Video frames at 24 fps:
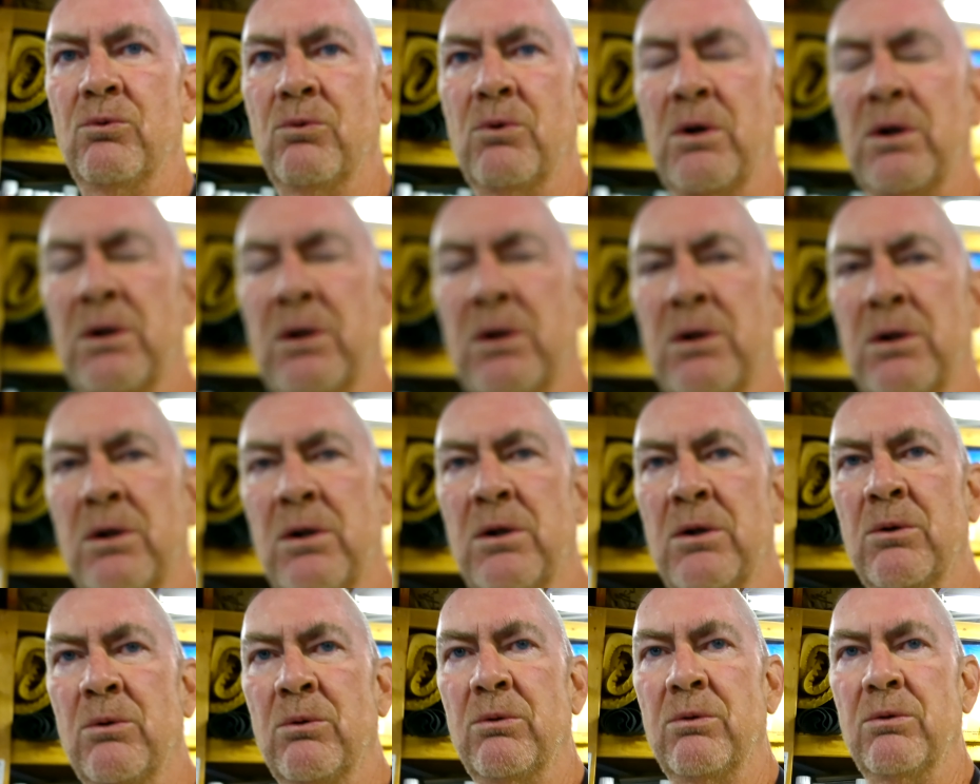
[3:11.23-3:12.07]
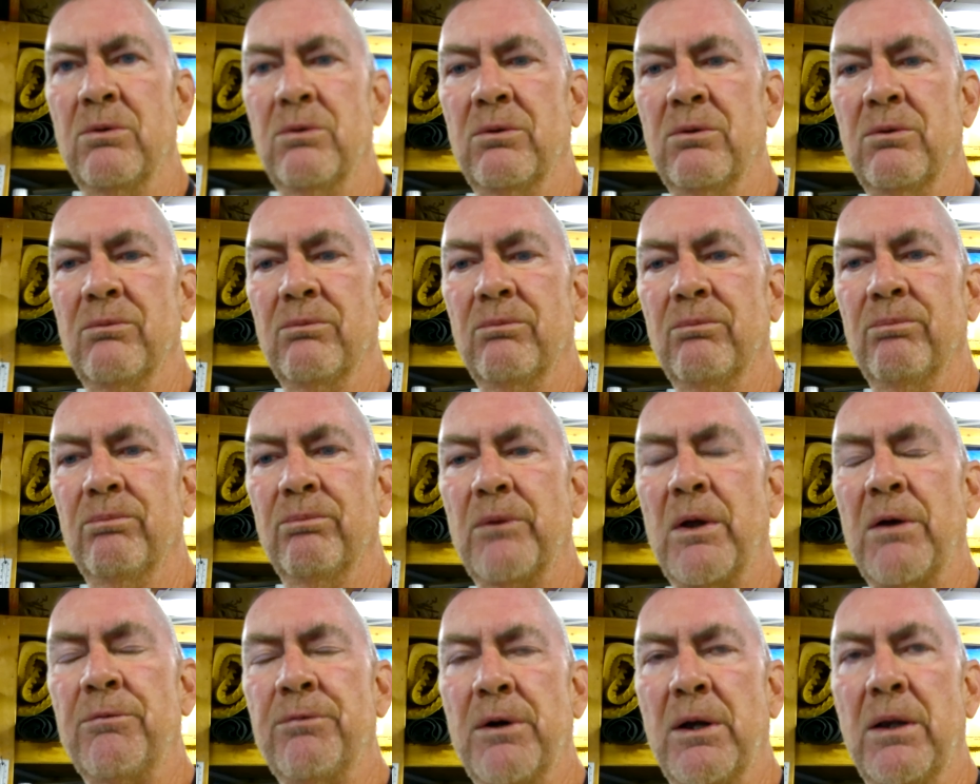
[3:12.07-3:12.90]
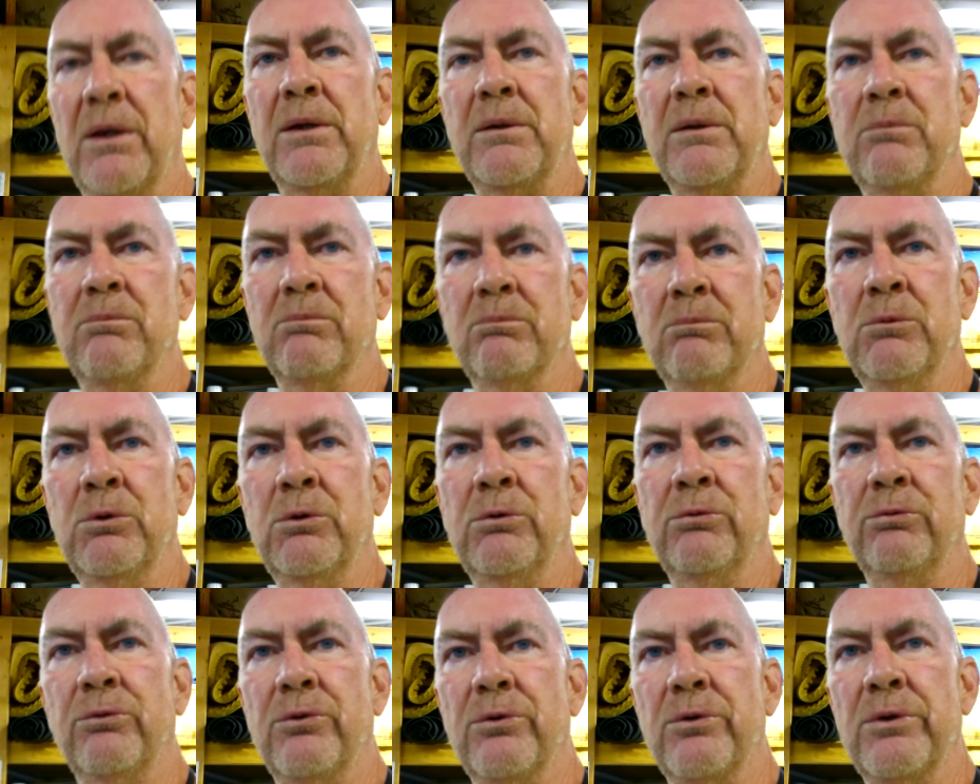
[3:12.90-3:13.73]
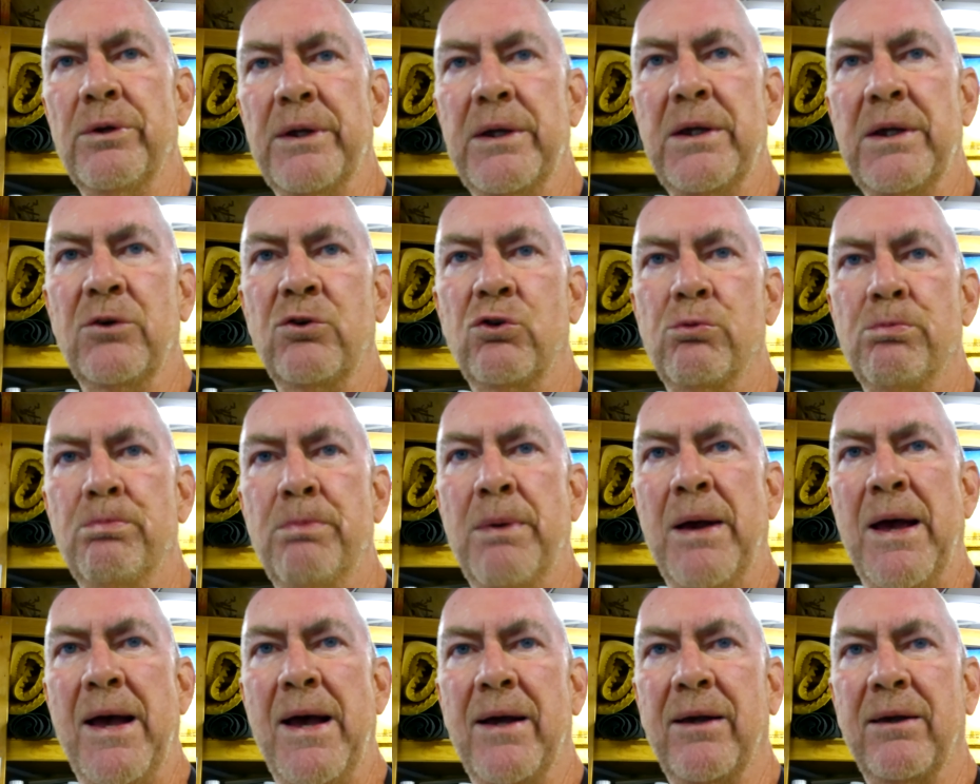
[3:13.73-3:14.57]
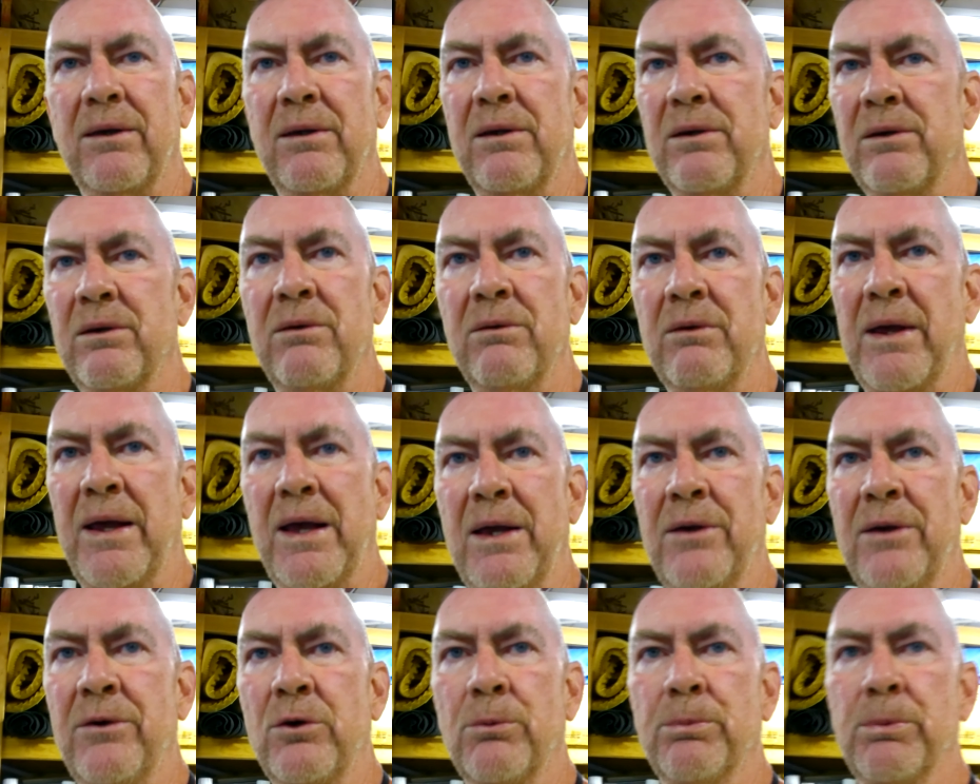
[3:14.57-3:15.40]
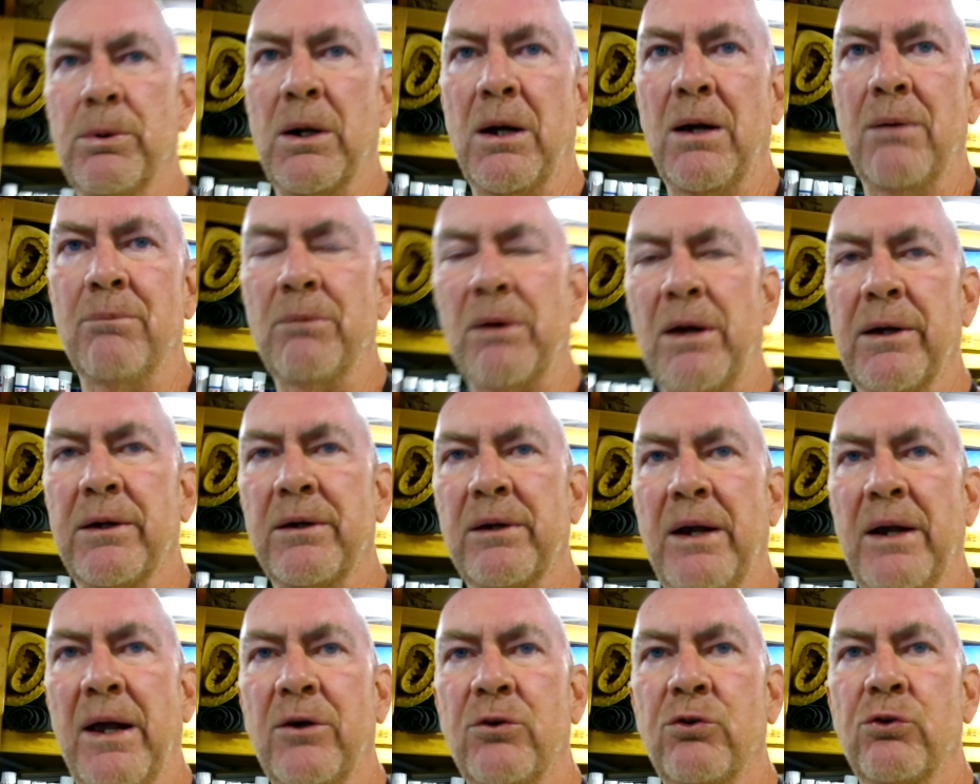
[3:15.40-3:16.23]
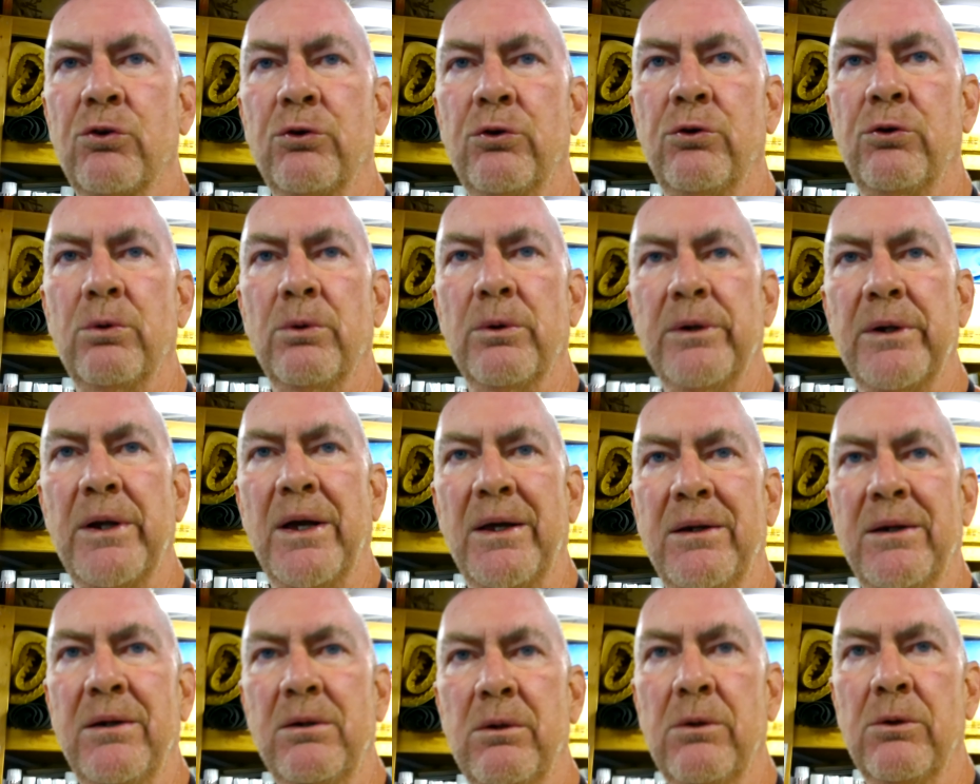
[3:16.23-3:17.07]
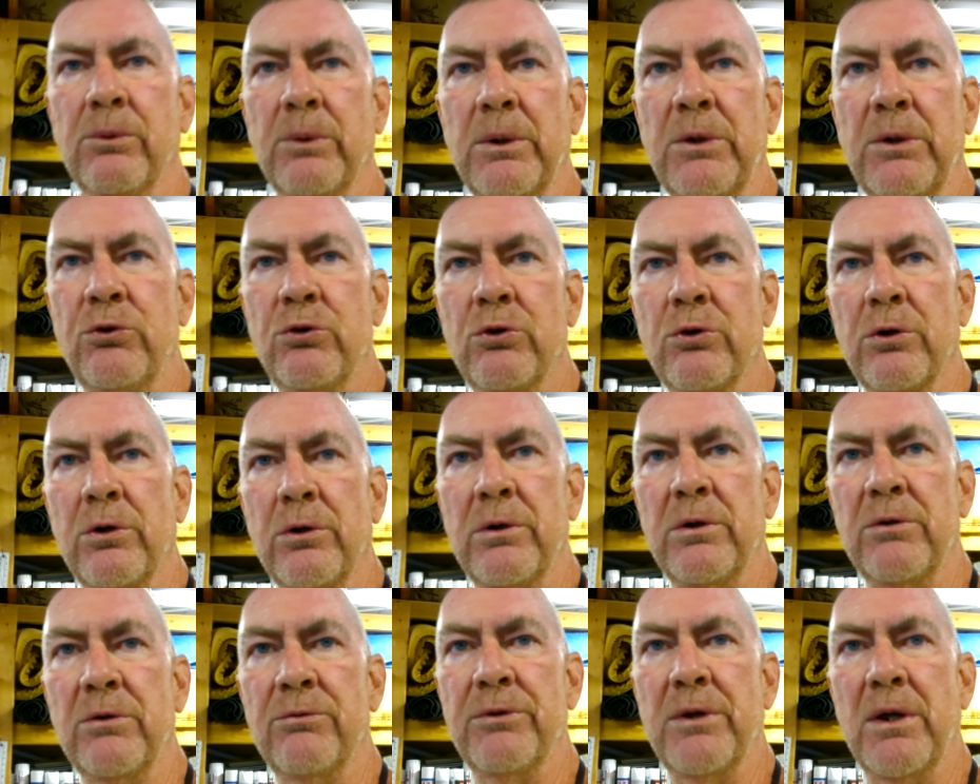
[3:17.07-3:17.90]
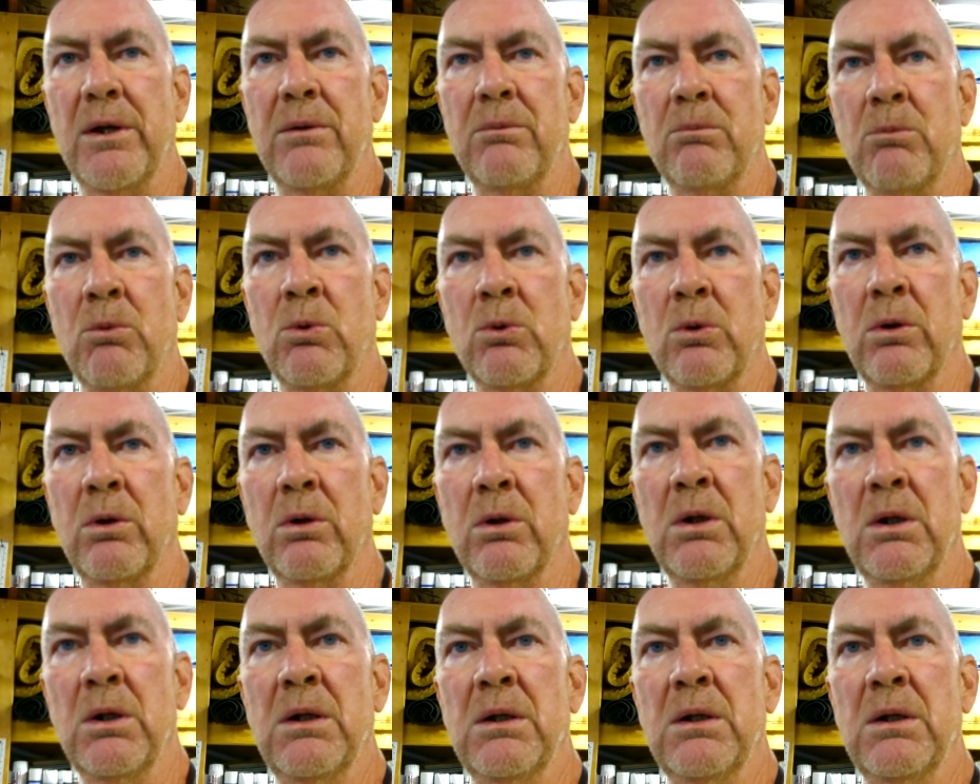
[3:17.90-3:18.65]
uh, I finally moved the hitch back and had no problem. I could actually do a 90-degree turn, if not more.